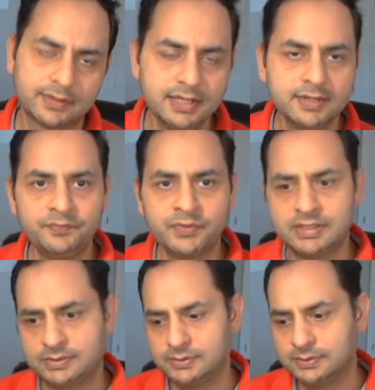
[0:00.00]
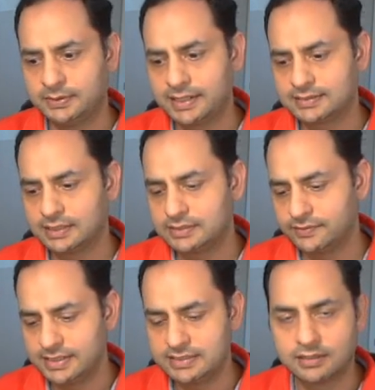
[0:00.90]
Okay, so that's the
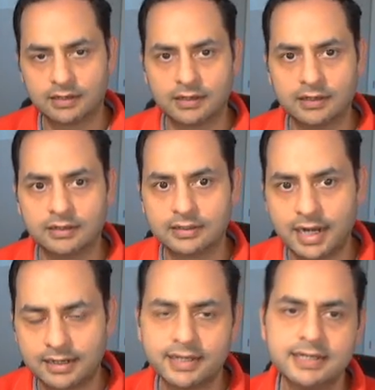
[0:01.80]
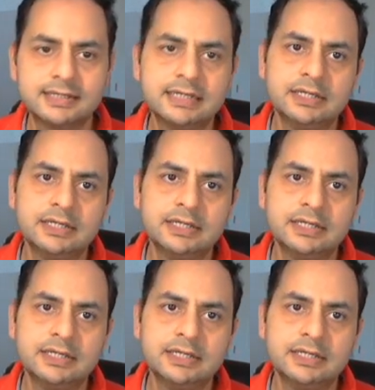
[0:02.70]
very general guidelines.